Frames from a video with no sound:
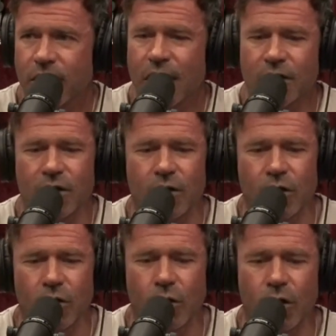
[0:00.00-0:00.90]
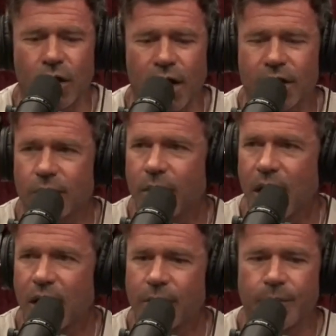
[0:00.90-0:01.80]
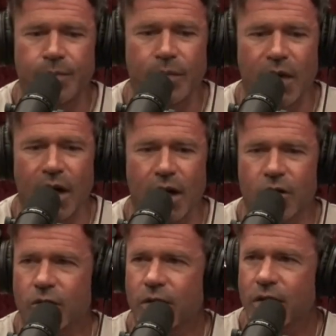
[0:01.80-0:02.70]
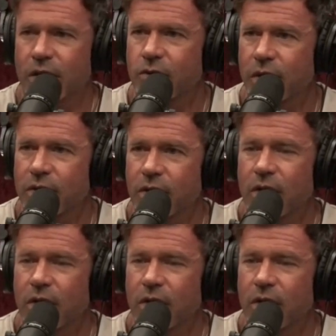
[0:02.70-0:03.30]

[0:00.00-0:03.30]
Yes, you were elected by a certain district